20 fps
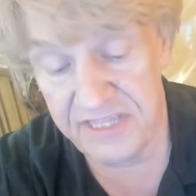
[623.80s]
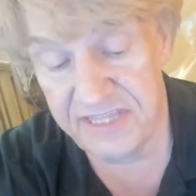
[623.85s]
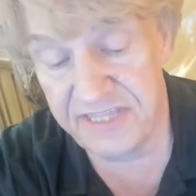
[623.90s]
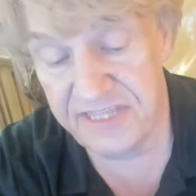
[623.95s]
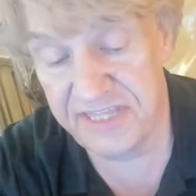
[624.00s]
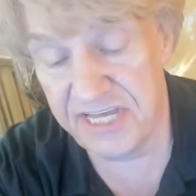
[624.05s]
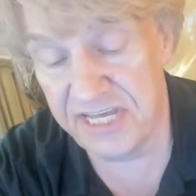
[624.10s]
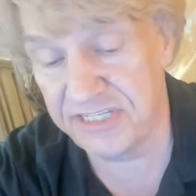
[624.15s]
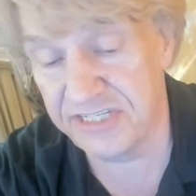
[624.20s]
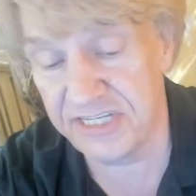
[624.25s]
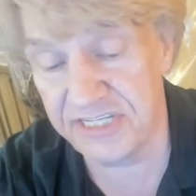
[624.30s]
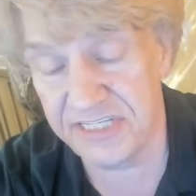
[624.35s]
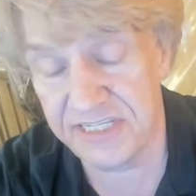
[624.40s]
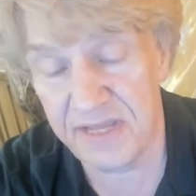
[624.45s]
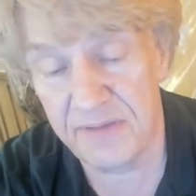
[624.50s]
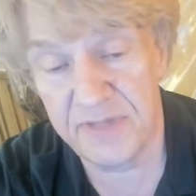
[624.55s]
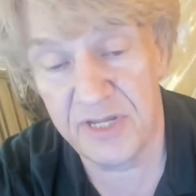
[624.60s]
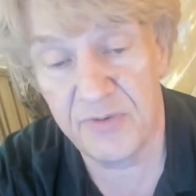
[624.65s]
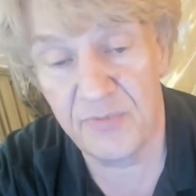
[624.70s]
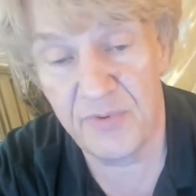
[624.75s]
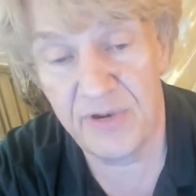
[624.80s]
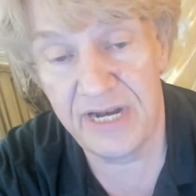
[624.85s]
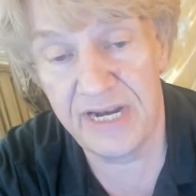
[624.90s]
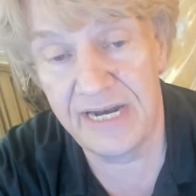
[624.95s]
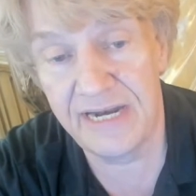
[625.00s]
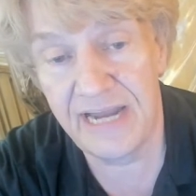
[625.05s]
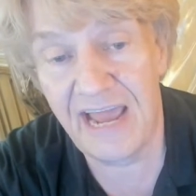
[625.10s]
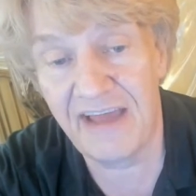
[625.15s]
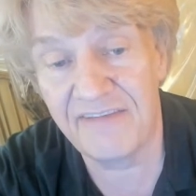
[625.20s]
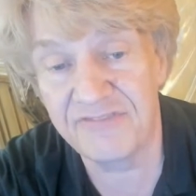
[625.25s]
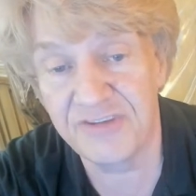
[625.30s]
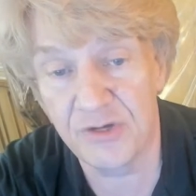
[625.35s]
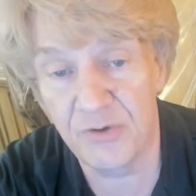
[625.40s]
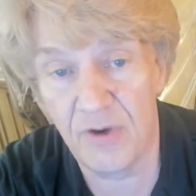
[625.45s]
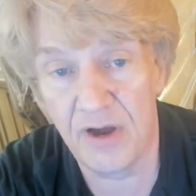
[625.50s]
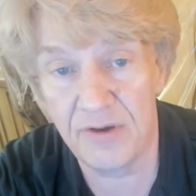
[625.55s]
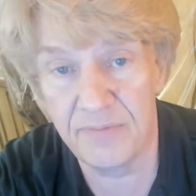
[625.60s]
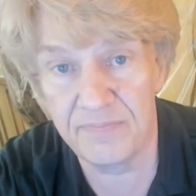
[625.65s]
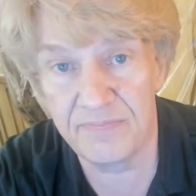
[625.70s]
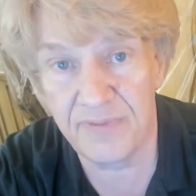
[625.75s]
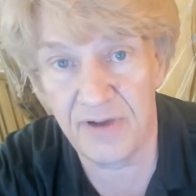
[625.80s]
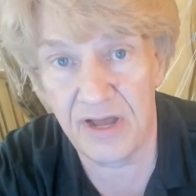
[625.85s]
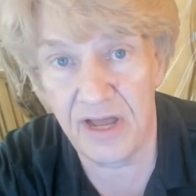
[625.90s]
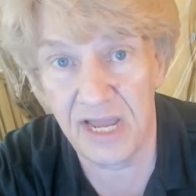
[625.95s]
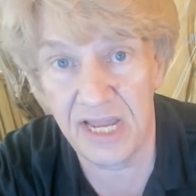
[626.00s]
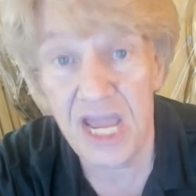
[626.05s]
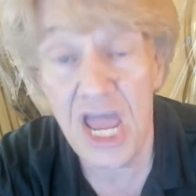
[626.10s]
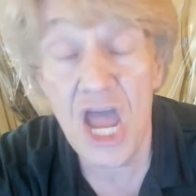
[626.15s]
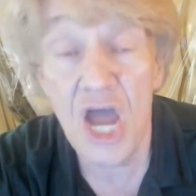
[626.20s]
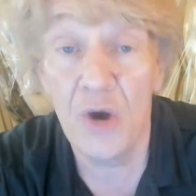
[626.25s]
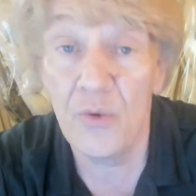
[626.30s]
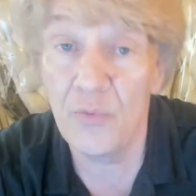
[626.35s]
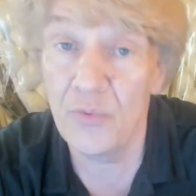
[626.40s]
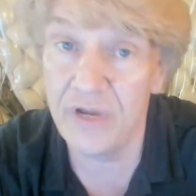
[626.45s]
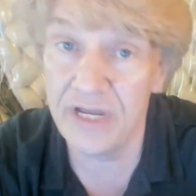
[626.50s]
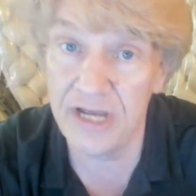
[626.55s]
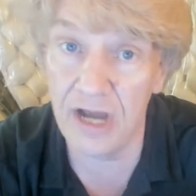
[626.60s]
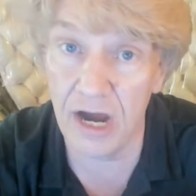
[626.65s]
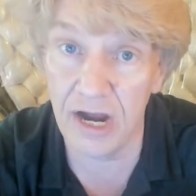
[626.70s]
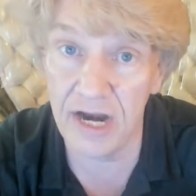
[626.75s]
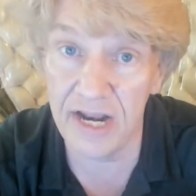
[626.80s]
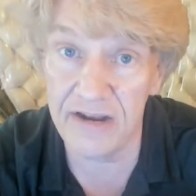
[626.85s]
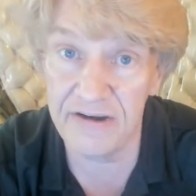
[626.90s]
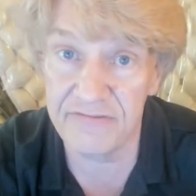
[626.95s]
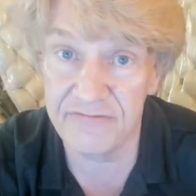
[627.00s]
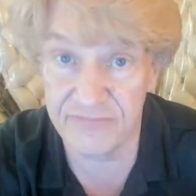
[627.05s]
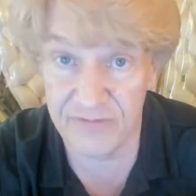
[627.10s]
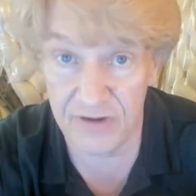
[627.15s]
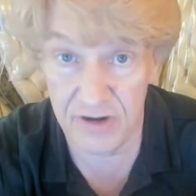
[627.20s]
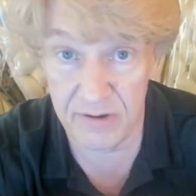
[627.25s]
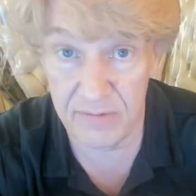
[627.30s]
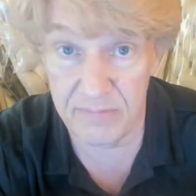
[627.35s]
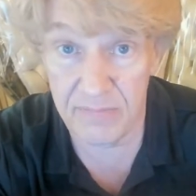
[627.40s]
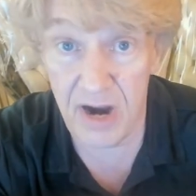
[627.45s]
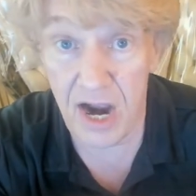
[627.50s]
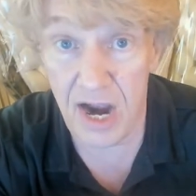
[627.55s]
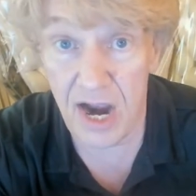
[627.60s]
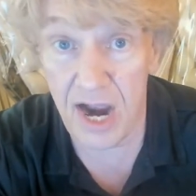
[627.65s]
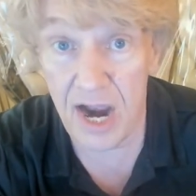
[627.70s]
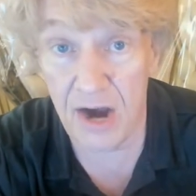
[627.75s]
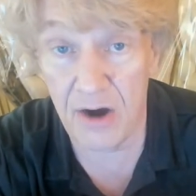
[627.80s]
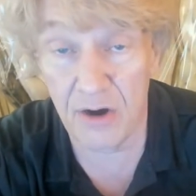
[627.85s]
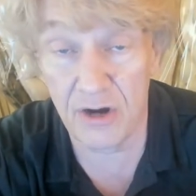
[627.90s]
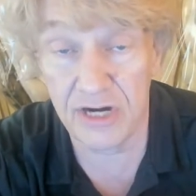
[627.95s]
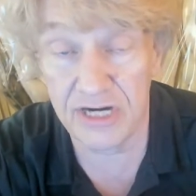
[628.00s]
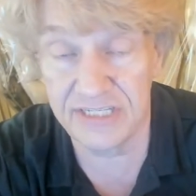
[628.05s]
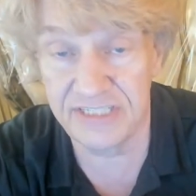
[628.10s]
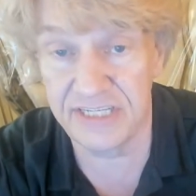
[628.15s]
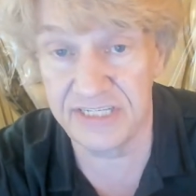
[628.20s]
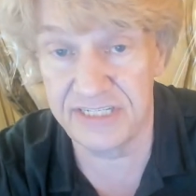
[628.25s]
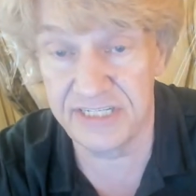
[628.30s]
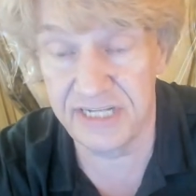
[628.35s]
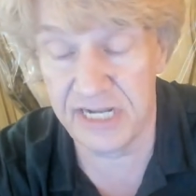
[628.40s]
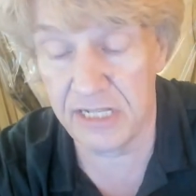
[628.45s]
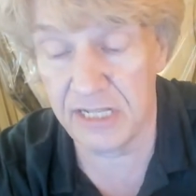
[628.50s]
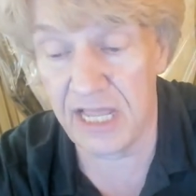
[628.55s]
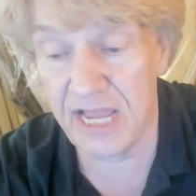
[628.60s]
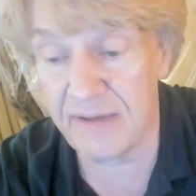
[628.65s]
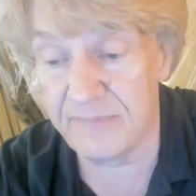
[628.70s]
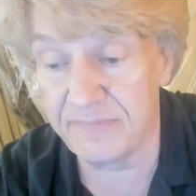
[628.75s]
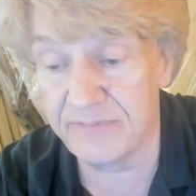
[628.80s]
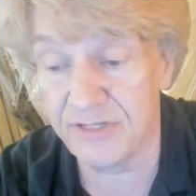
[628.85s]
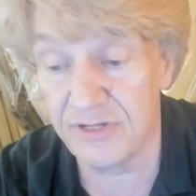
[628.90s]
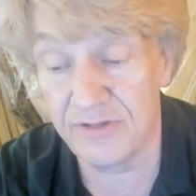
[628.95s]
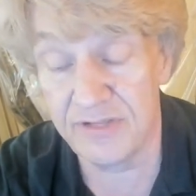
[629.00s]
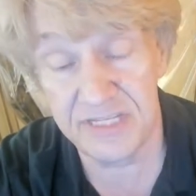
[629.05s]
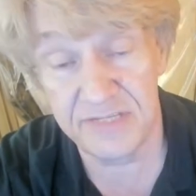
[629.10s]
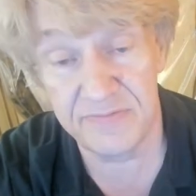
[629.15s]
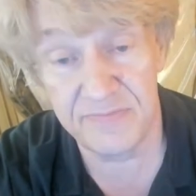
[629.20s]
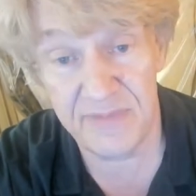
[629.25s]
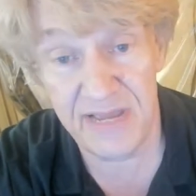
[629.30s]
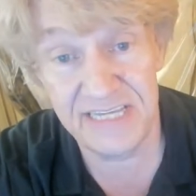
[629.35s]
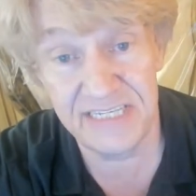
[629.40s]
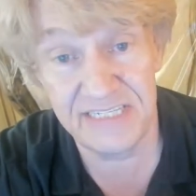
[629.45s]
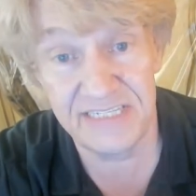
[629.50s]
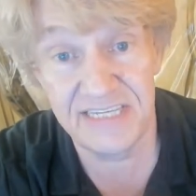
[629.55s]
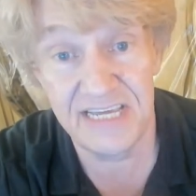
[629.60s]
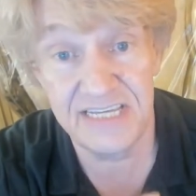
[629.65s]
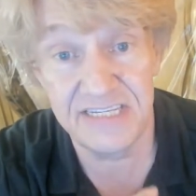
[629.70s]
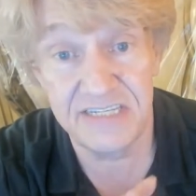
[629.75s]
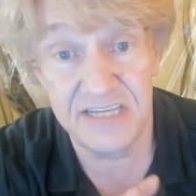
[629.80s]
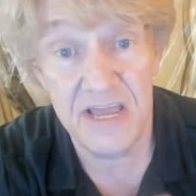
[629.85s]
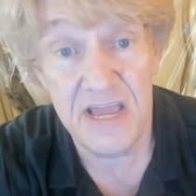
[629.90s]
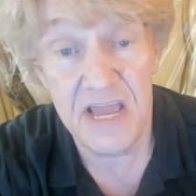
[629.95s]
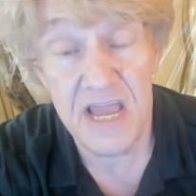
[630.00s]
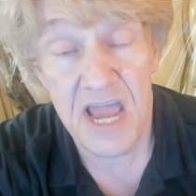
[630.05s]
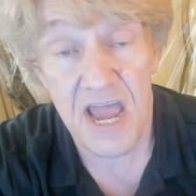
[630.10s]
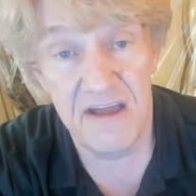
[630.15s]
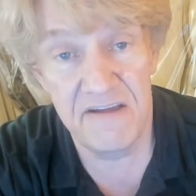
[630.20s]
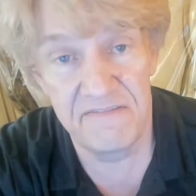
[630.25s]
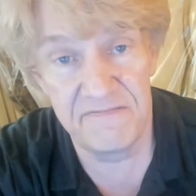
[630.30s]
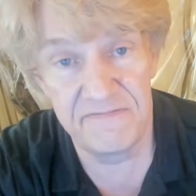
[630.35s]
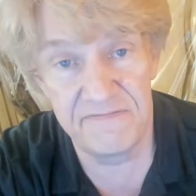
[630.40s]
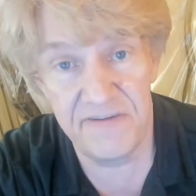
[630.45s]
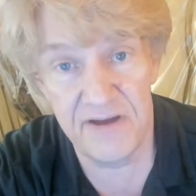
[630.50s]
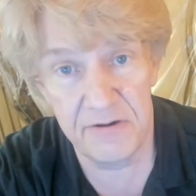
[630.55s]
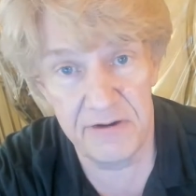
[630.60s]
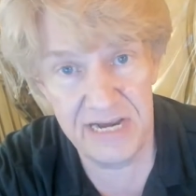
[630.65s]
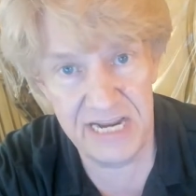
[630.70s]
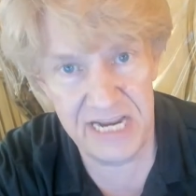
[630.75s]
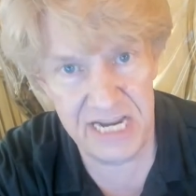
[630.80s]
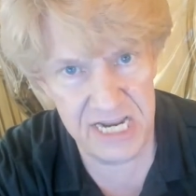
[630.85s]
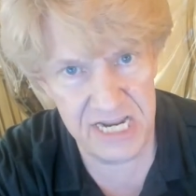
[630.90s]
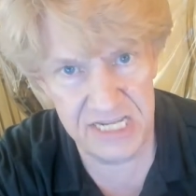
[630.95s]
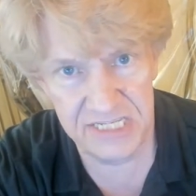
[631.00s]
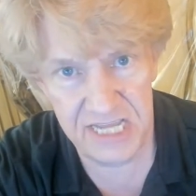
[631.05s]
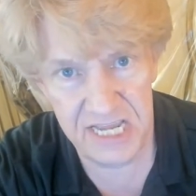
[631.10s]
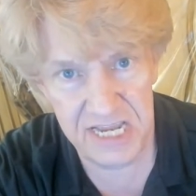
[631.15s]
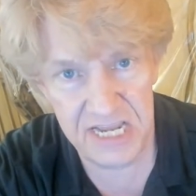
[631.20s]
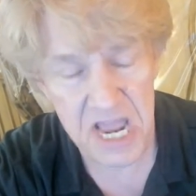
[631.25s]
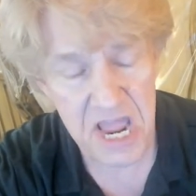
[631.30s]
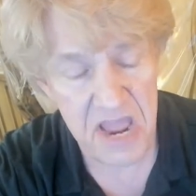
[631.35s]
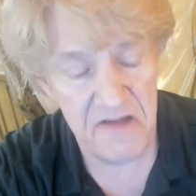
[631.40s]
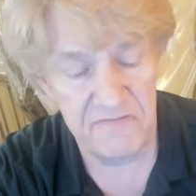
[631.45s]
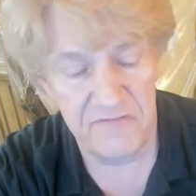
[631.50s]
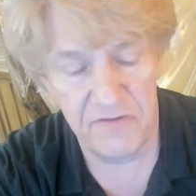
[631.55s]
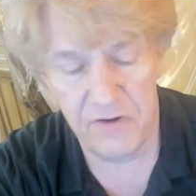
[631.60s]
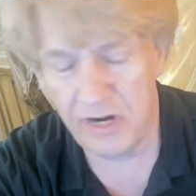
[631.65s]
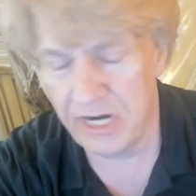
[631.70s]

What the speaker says: This is something we didn't have to go out and buy. We got it from our existing lamp. So this makes this very easy, very